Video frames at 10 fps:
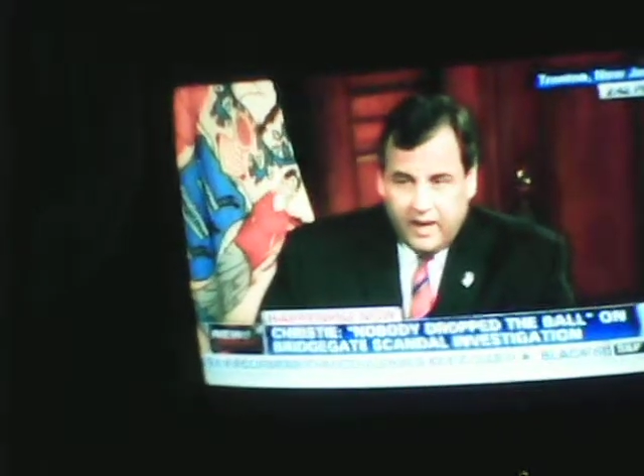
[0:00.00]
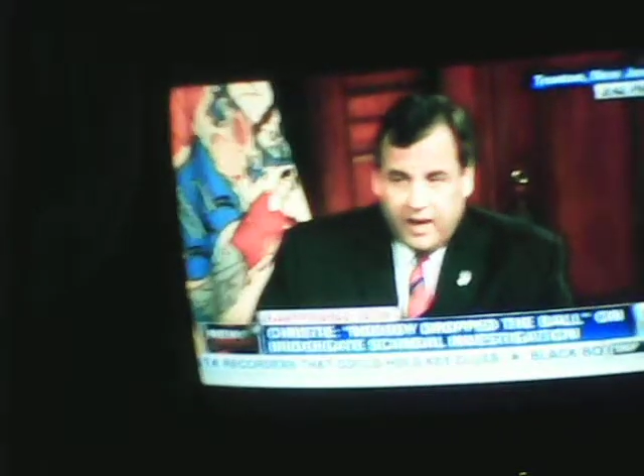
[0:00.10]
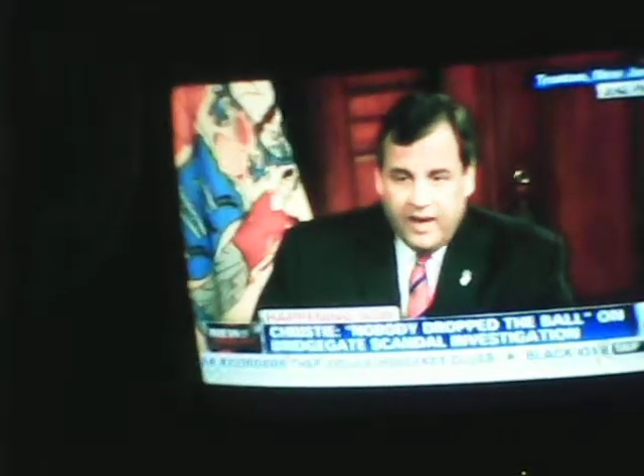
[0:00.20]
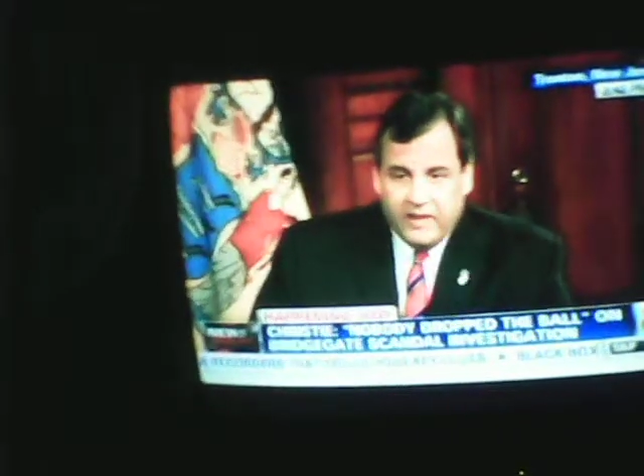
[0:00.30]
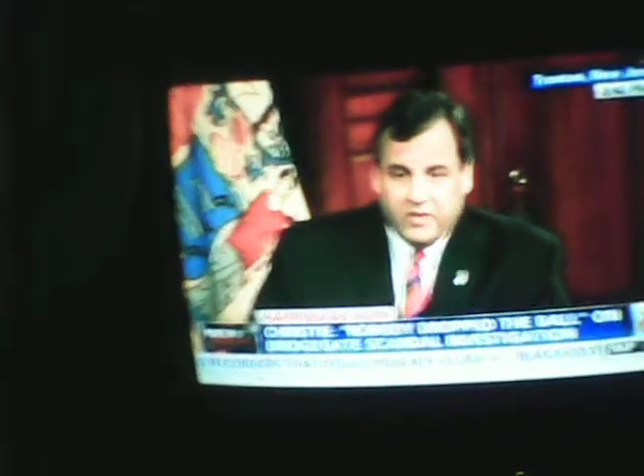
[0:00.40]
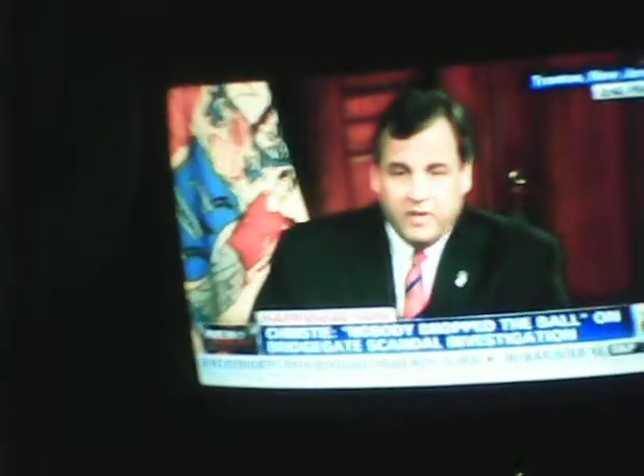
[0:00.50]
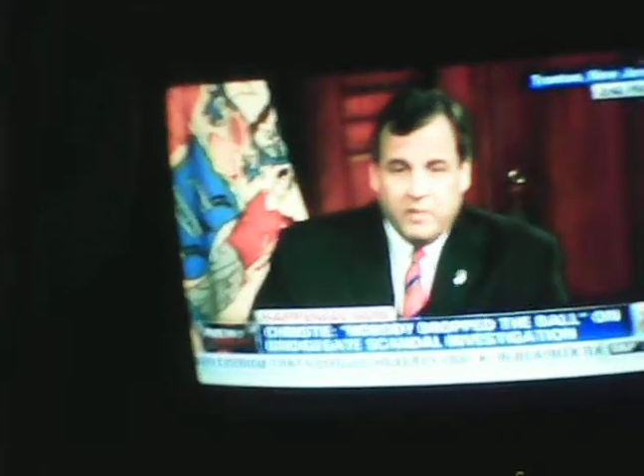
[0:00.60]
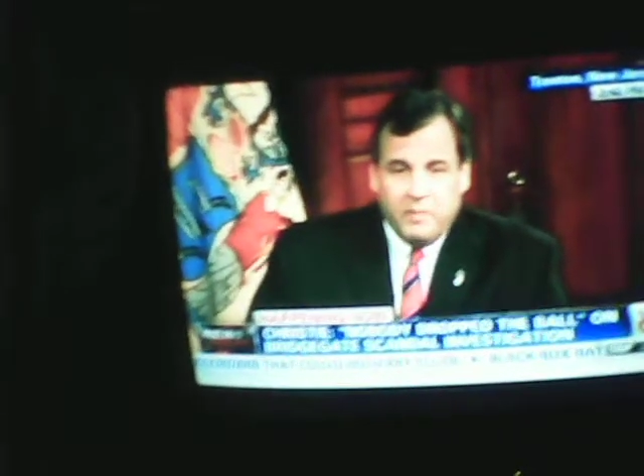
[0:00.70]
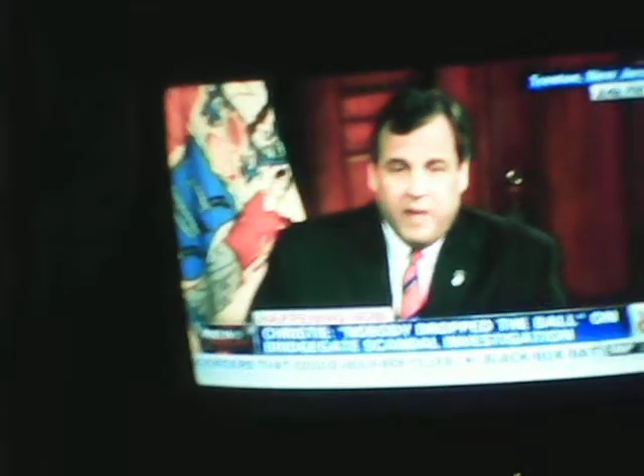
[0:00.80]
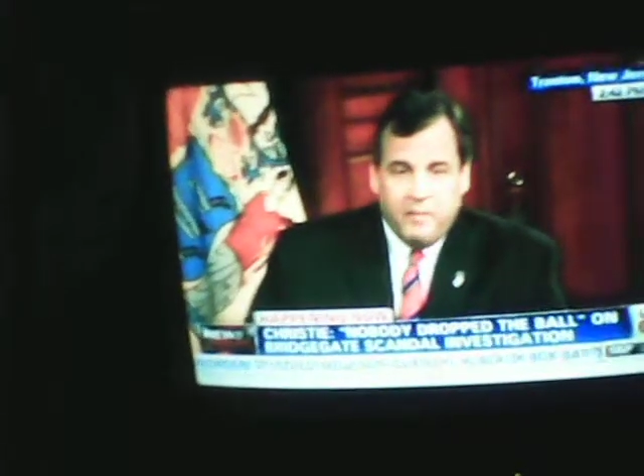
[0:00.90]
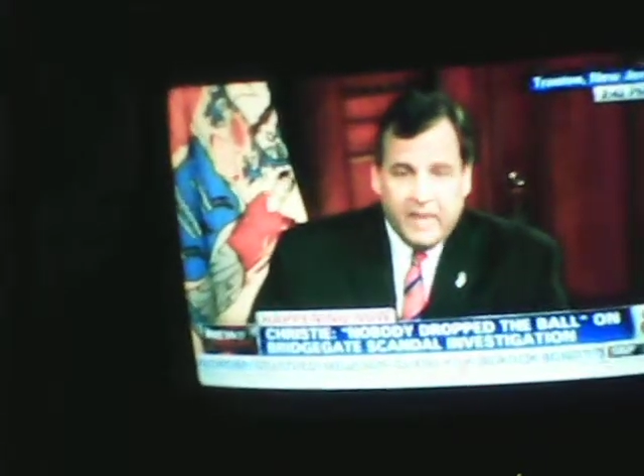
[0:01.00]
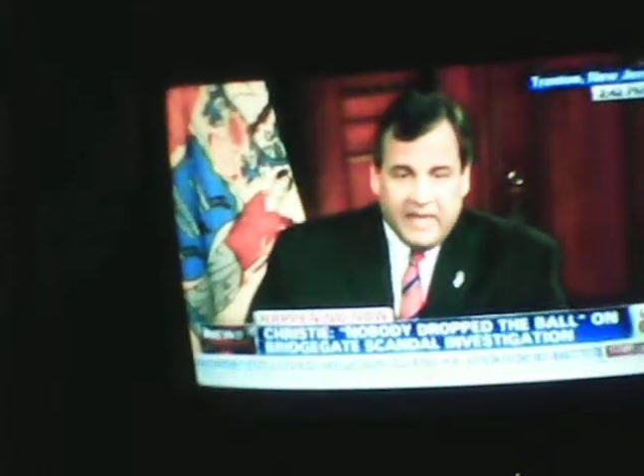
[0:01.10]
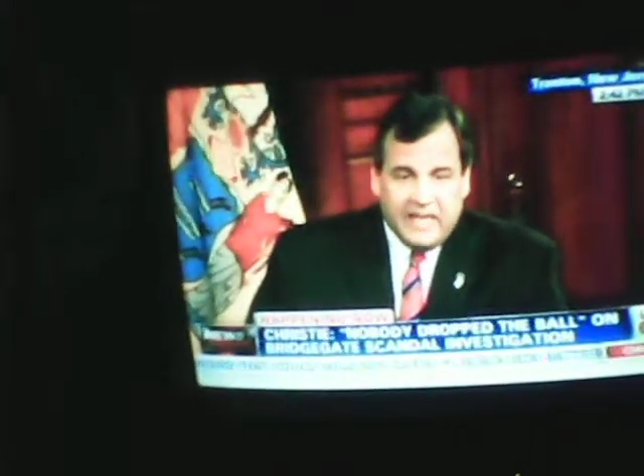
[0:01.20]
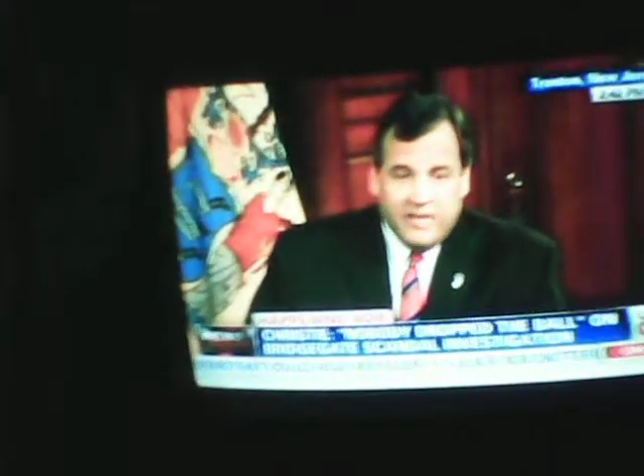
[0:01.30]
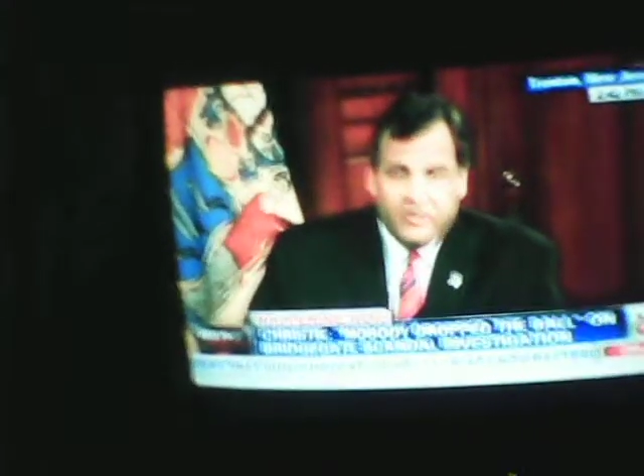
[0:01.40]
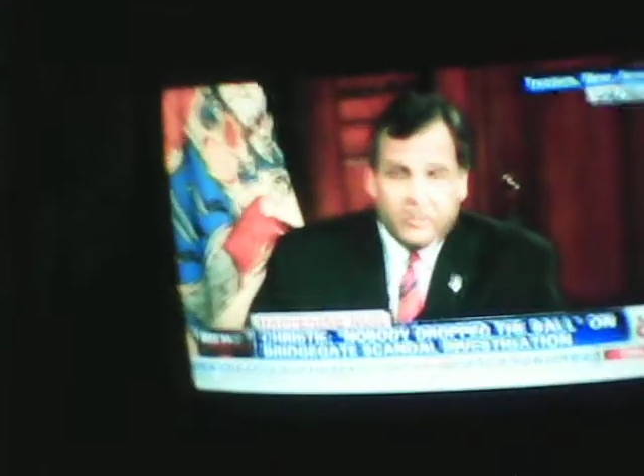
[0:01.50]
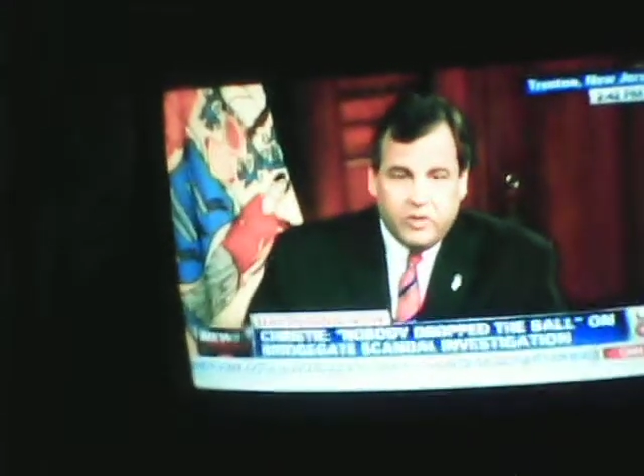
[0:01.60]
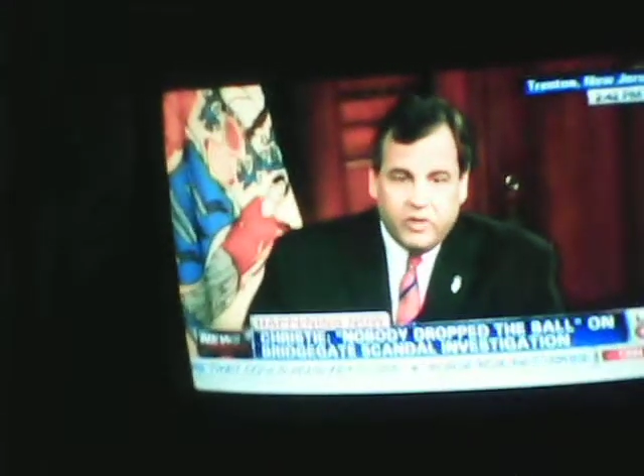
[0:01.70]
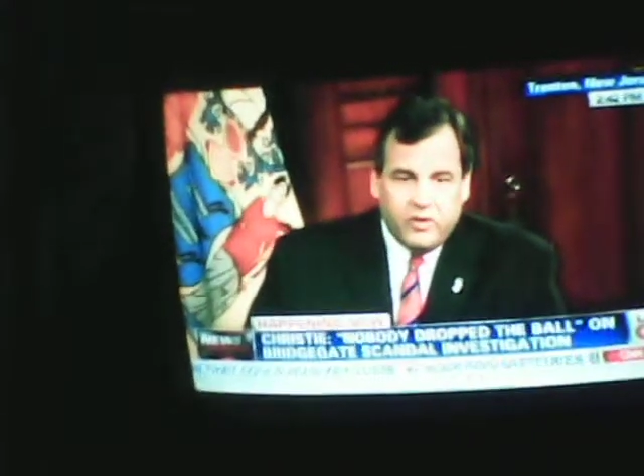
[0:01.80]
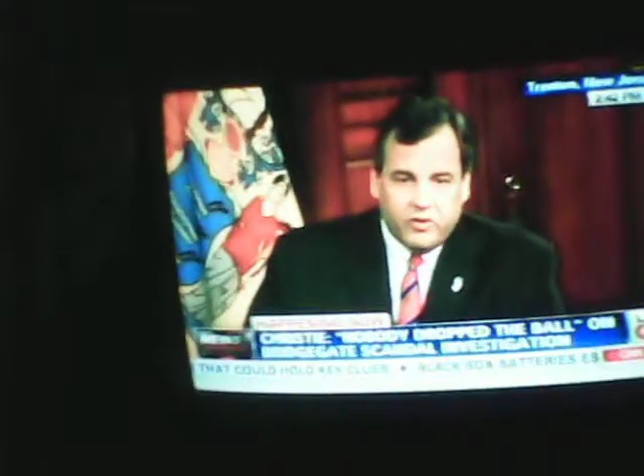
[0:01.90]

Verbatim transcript: it's going to be about making even clearer